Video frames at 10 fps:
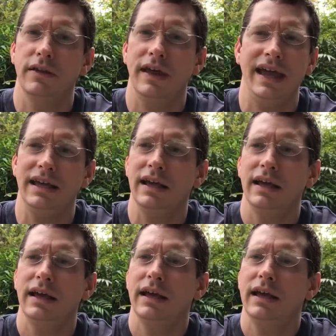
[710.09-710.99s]
They
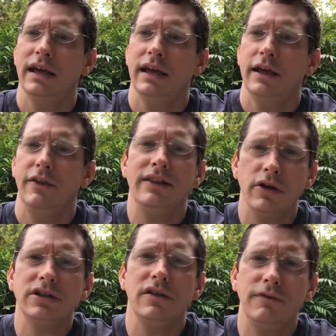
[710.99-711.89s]

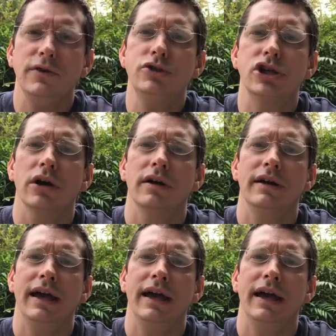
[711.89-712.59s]
look to the future,